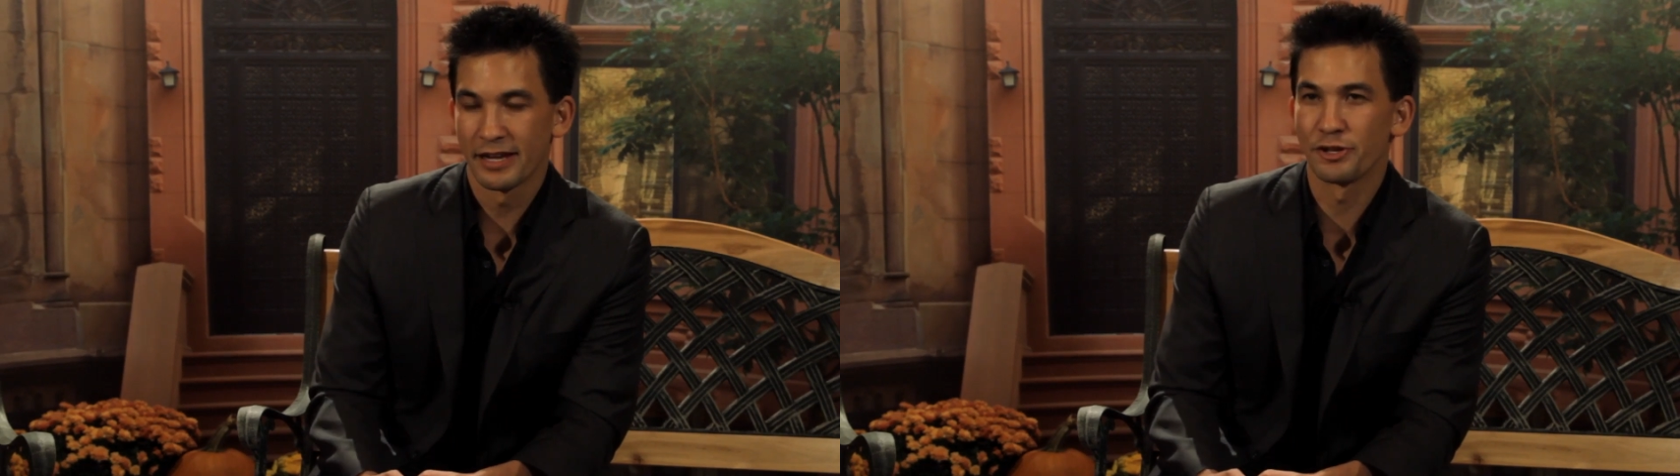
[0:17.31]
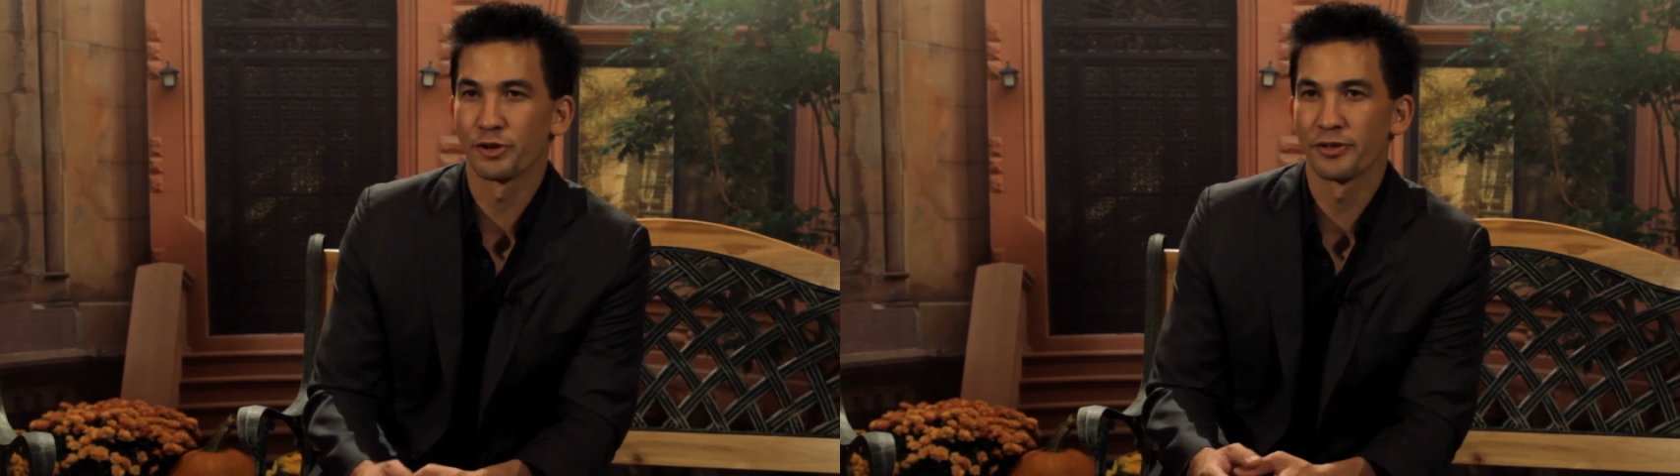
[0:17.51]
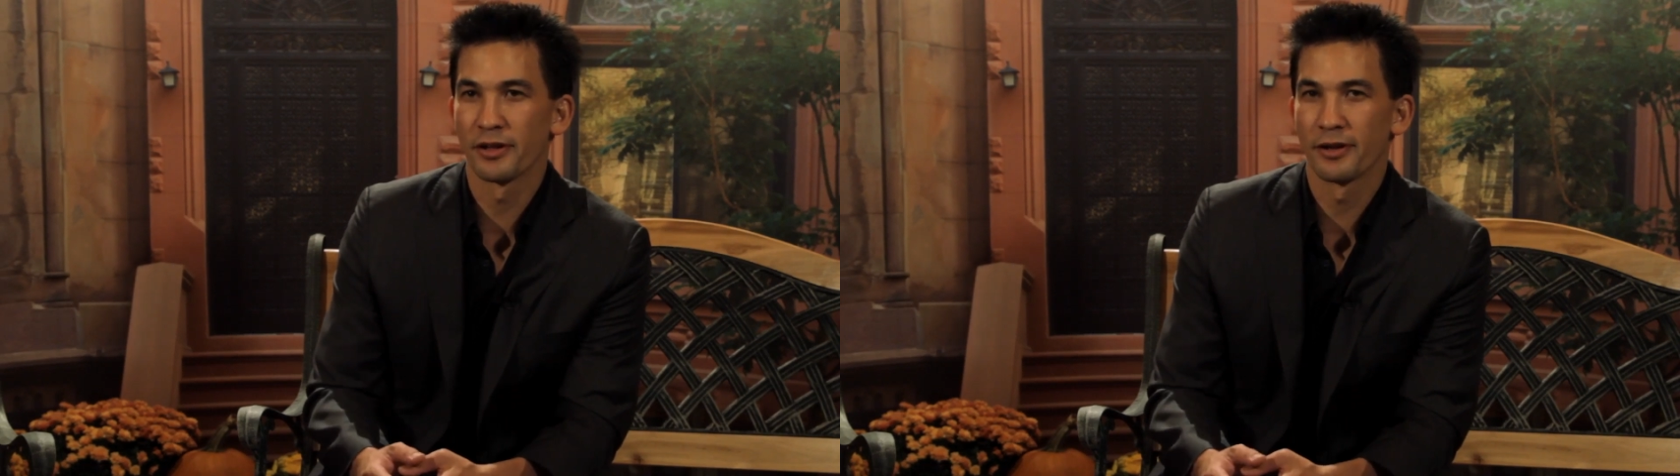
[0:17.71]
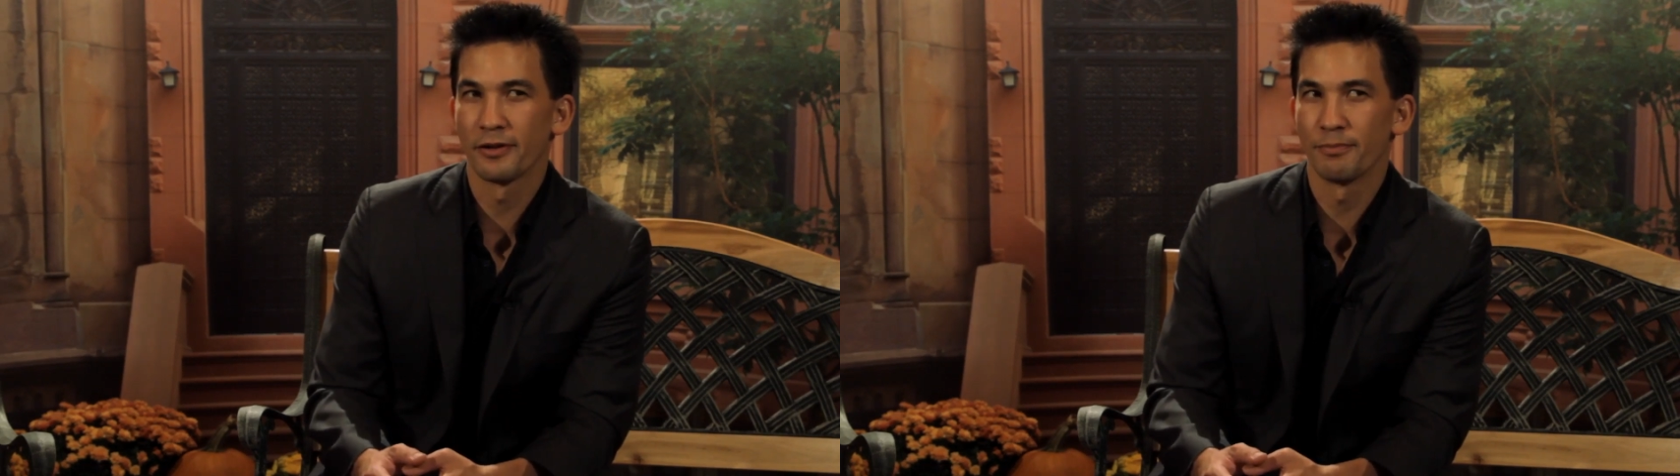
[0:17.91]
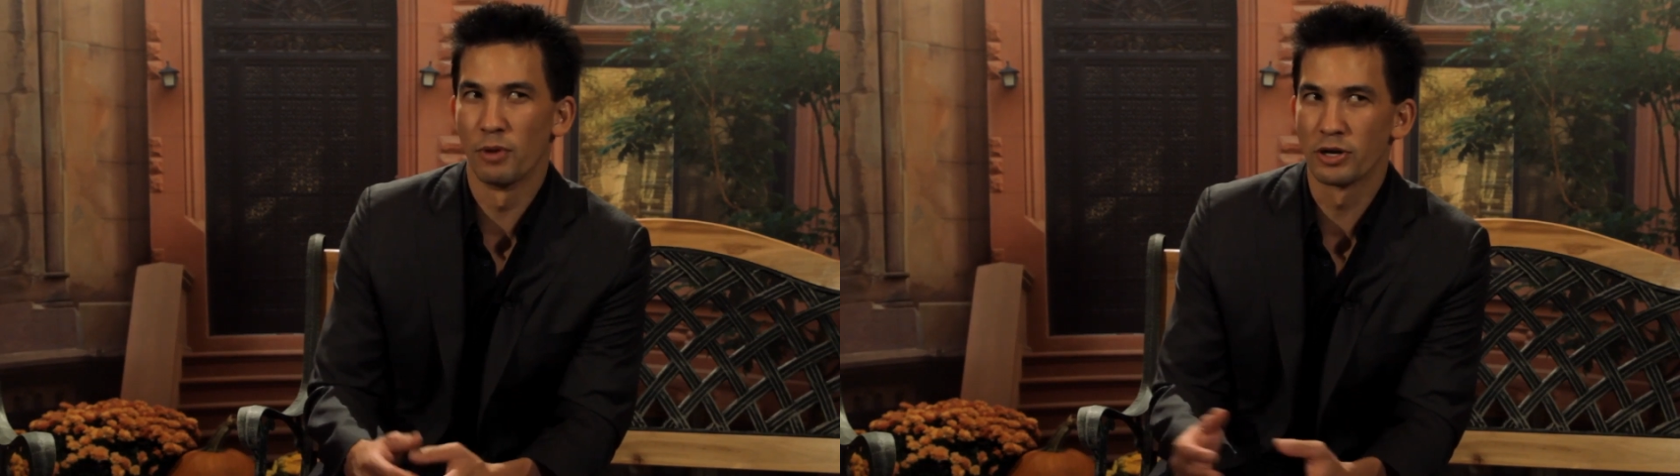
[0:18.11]
and you're
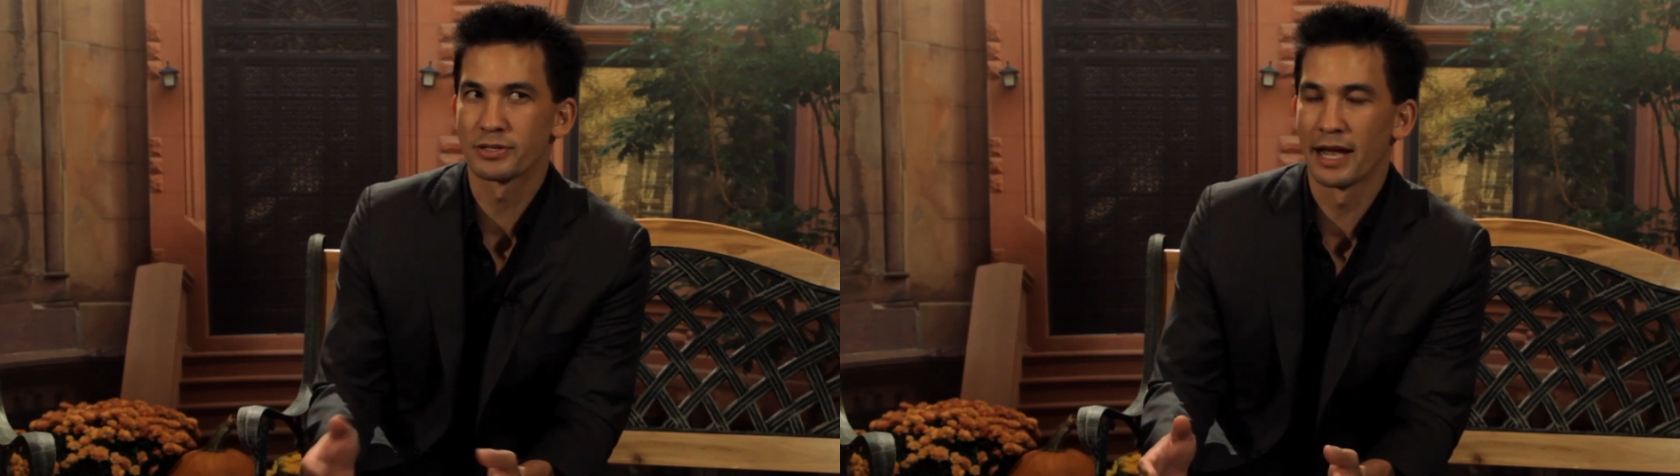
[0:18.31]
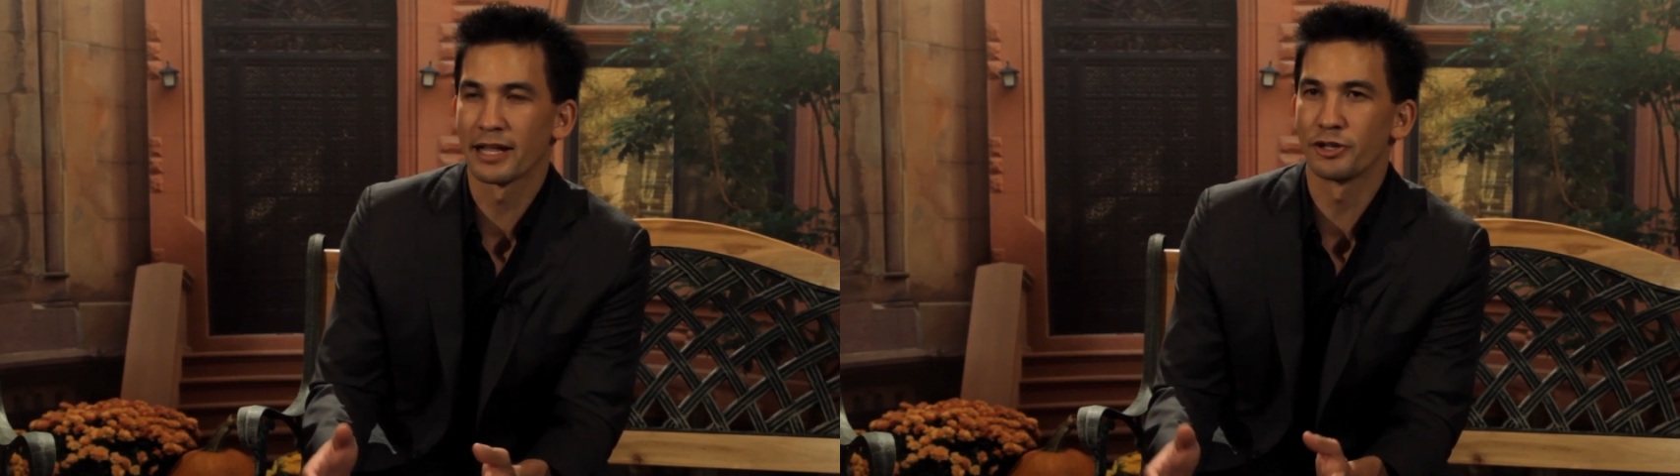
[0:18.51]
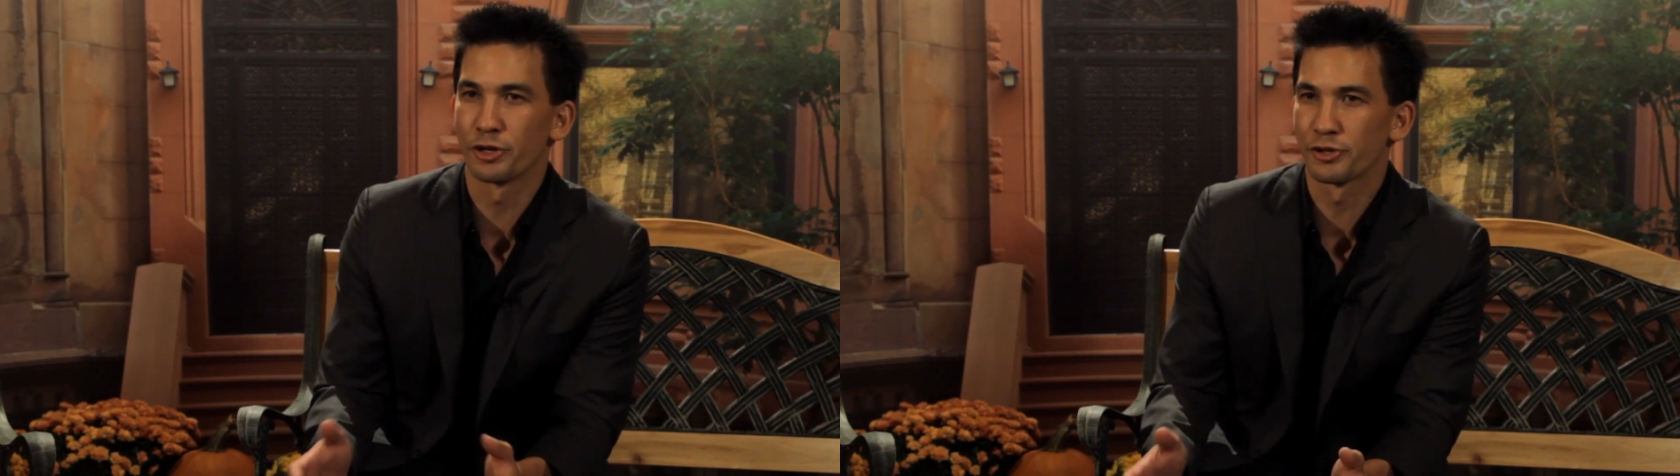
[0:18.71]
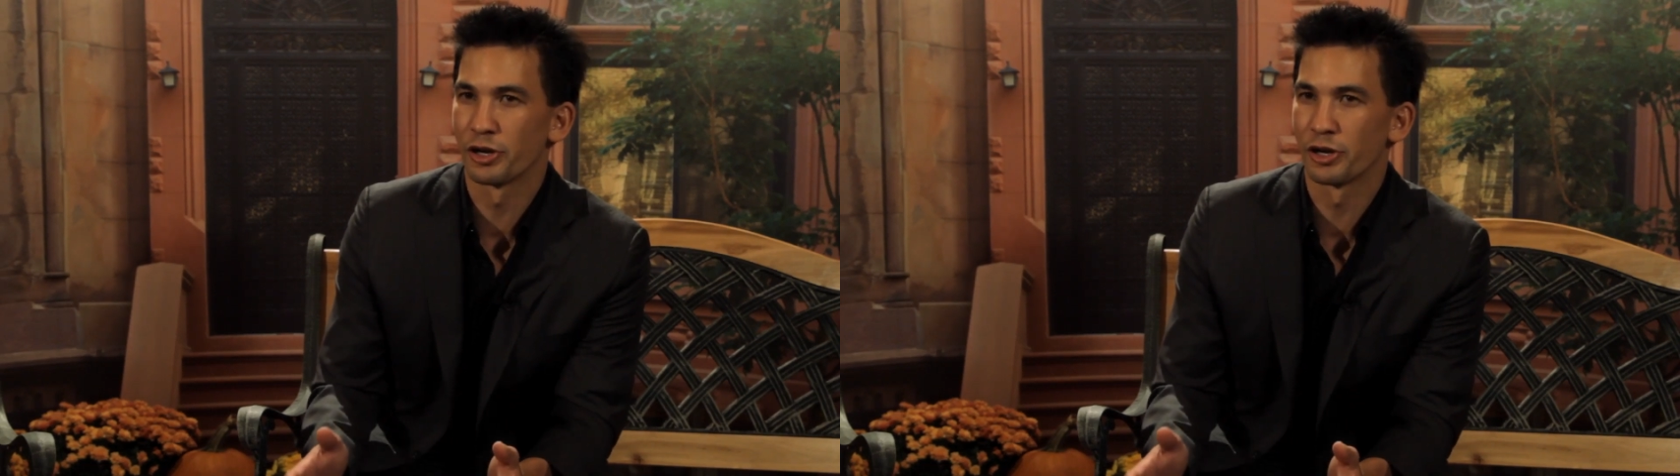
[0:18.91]
most likely you're